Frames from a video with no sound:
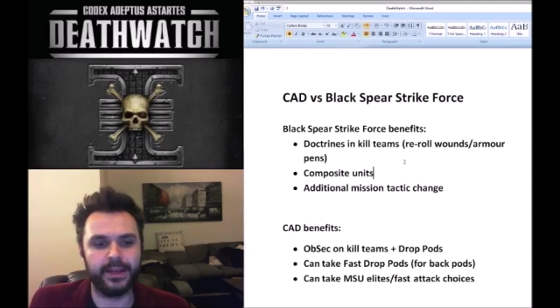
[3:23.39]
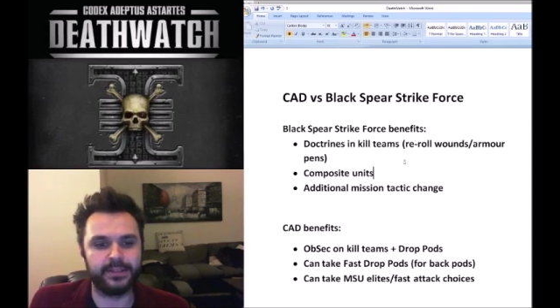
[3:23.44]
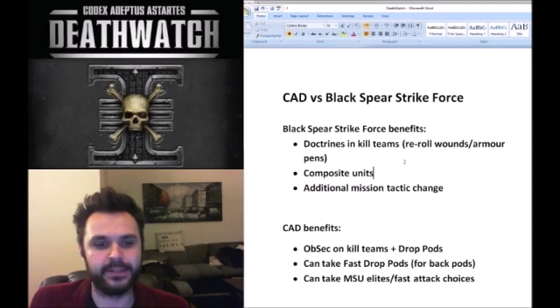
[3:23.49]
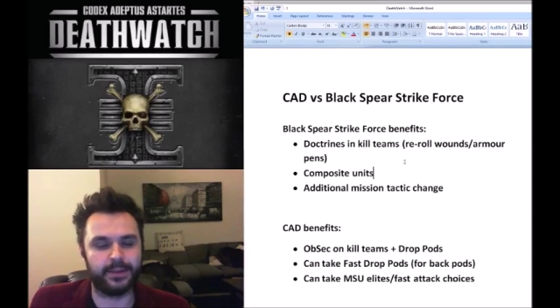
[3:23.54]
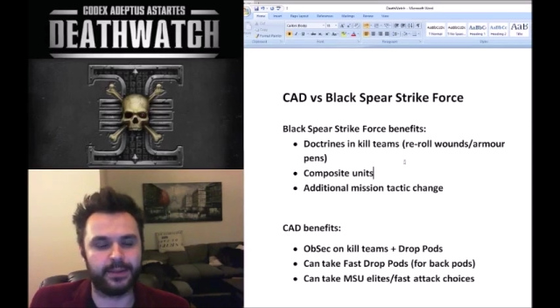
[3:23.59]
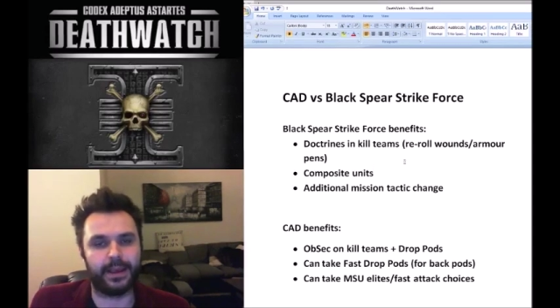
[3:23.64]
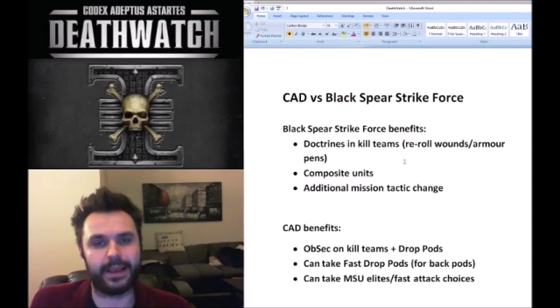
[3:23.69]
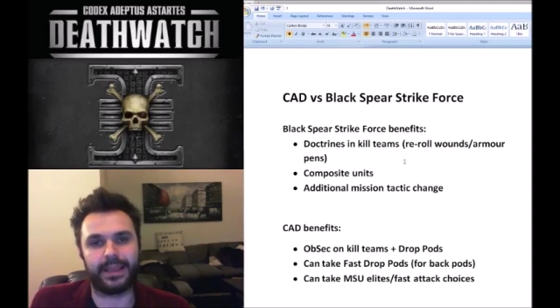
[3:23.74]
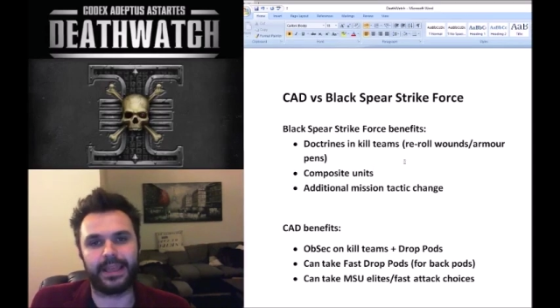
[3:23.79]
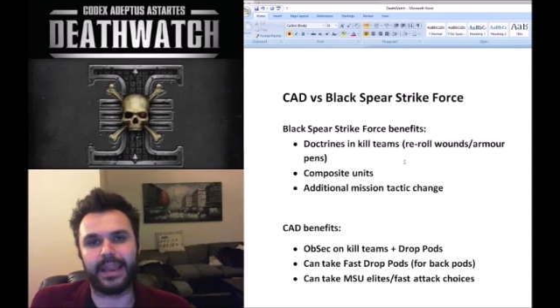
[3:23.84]
to
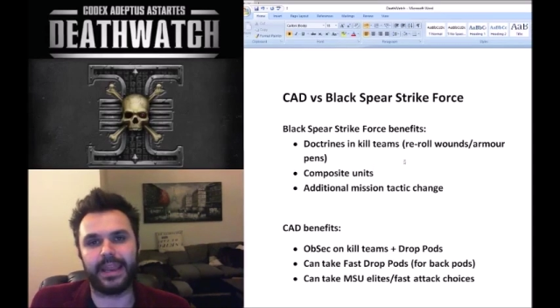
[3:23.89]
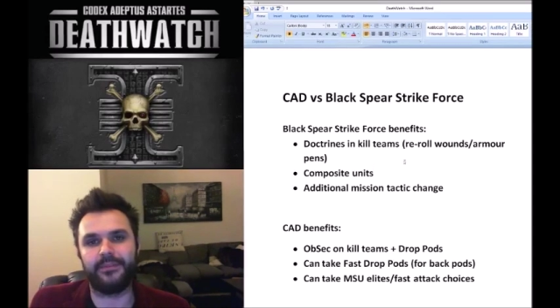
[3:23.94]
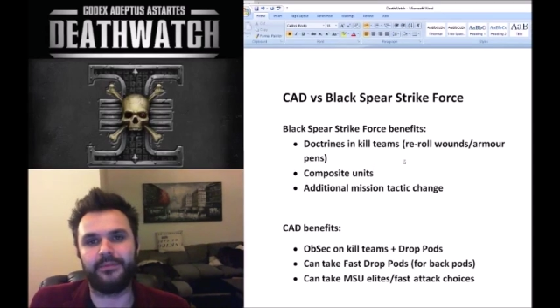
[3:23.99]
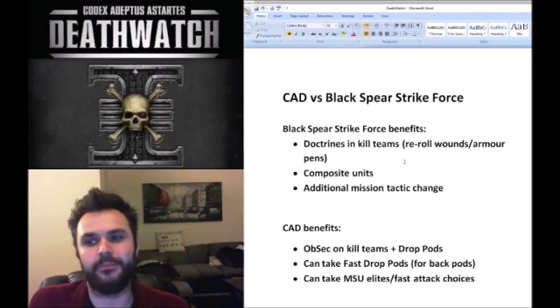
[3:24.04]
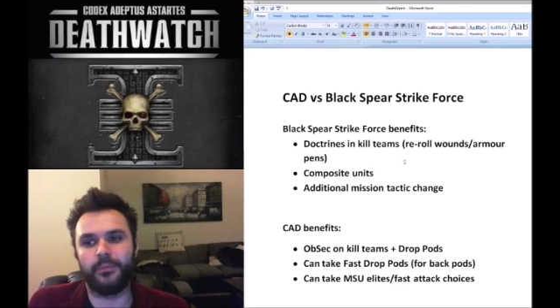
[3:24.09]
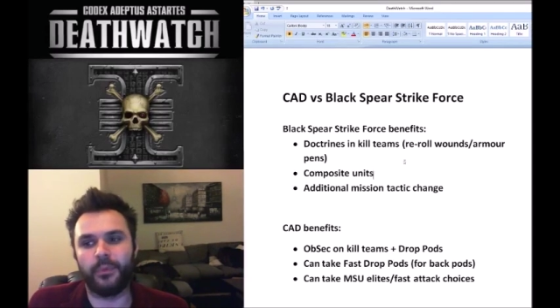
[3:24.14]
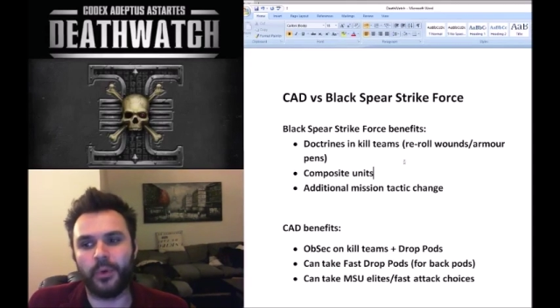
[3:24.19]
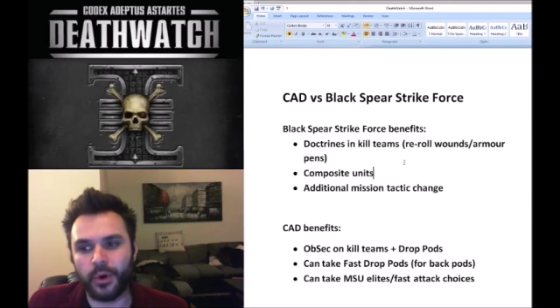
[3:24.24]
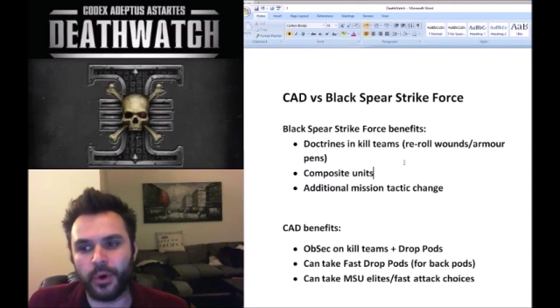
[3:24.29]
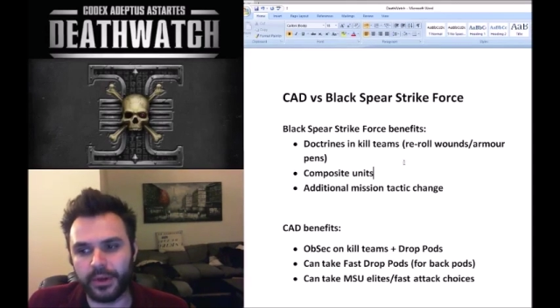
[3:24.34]
make it even
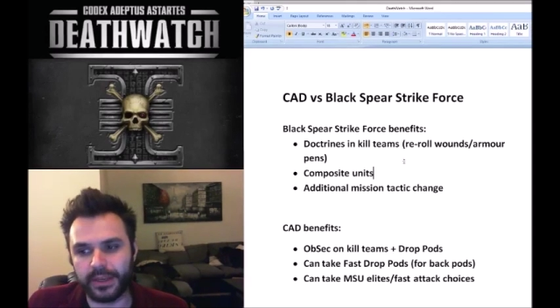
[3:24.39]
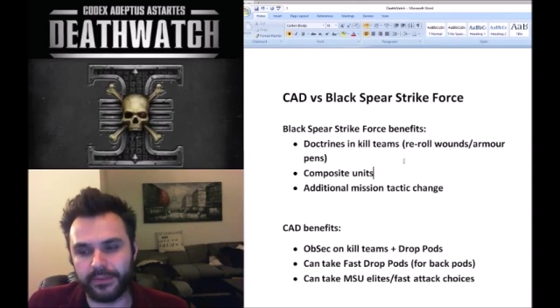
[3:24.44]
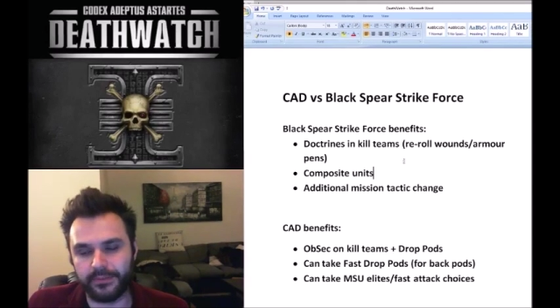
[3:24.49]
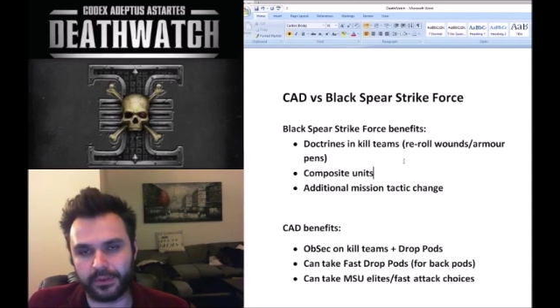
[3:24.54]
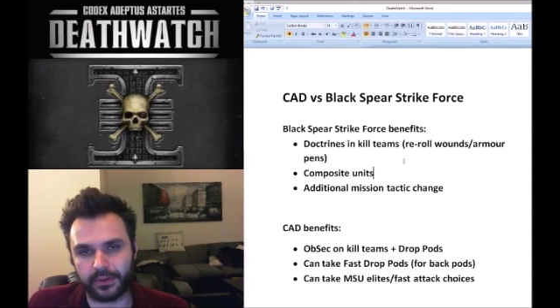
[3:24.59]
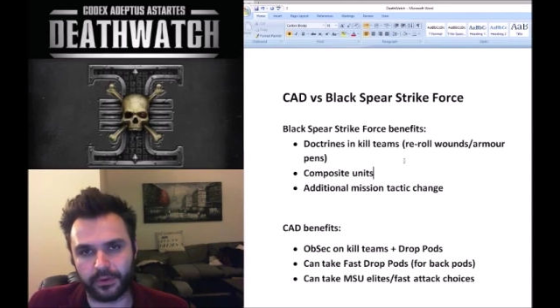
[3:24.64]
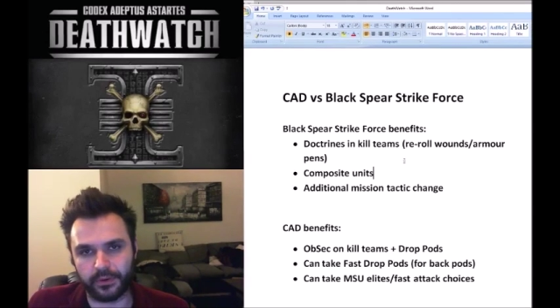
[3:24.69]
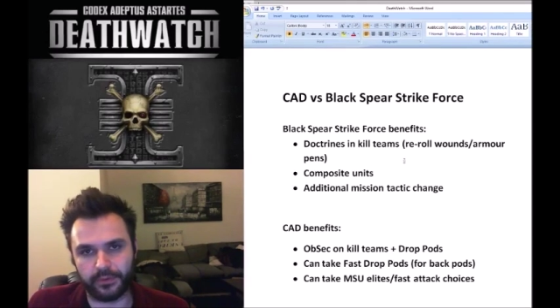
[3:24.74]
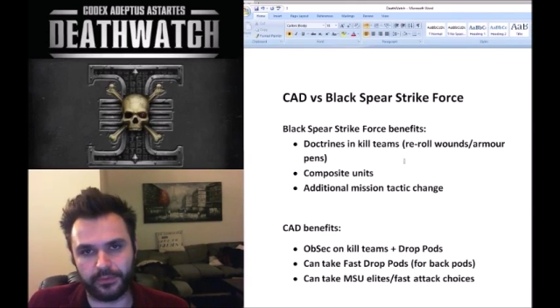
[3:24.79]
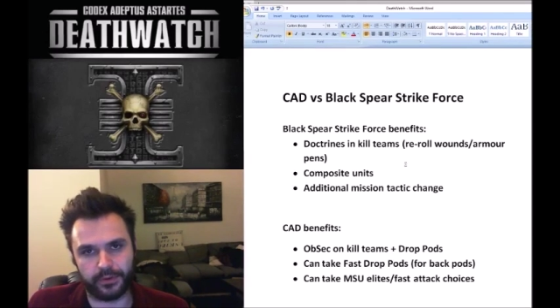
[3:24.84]
more
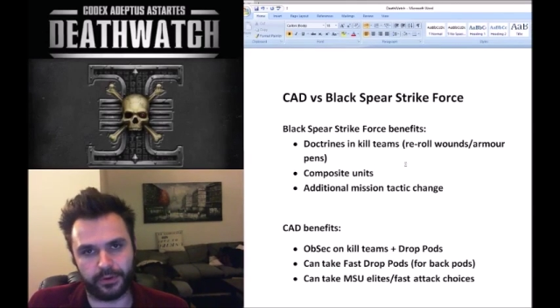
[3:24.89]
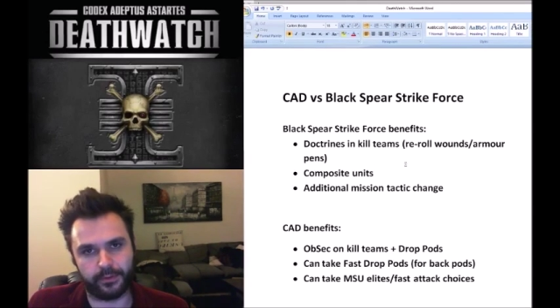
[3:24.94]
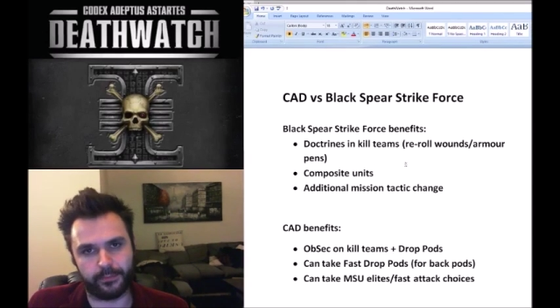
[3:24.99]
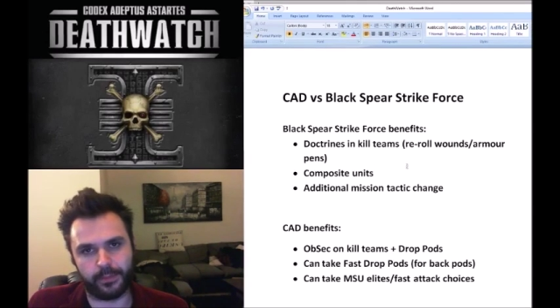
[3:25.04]
difficult for your